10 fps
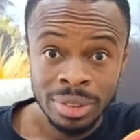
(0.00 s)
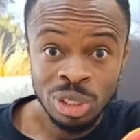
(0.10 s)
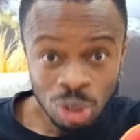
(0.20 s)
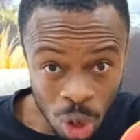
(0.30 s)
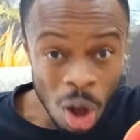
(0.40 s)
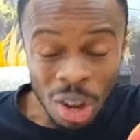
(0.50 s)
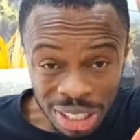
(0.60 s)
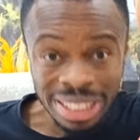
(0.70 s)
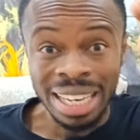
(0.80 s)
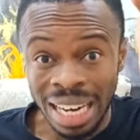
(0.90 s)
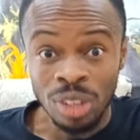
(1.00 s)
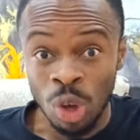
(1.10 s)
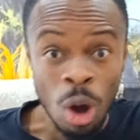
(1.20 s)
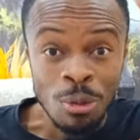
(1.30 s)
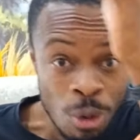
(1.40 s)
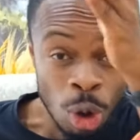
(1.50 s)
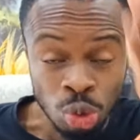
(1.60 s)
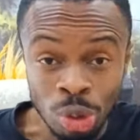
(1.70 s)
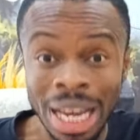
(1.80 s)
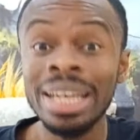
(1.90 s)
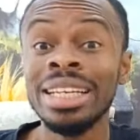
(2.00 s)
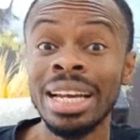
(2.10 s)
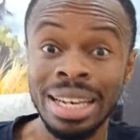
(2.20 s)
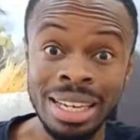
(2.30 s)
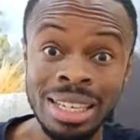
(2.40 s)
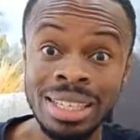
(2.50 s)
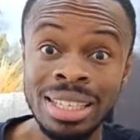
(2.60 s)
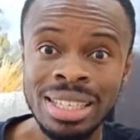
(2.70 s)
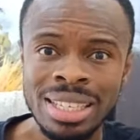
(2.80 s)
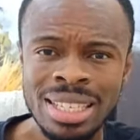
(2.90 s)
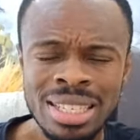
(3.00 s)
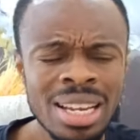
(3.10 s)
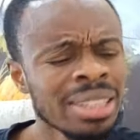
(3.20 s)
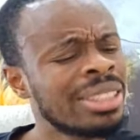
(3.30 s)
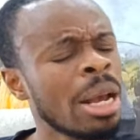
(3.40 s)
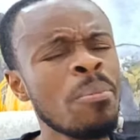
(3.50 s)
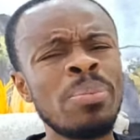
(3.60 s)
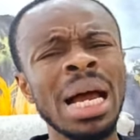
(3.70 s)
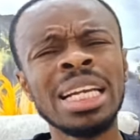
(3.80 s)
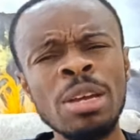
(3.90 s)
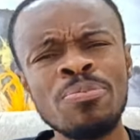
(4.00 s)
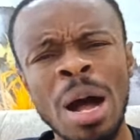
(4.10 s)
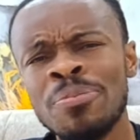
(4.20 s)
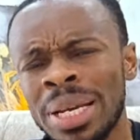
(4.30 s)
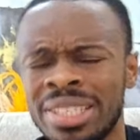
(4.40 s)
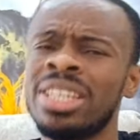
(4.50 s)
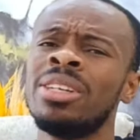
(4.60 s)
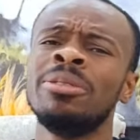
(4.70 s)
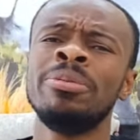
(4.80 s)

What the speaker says: No cheddar, no vote, any. Such a bloody puppet.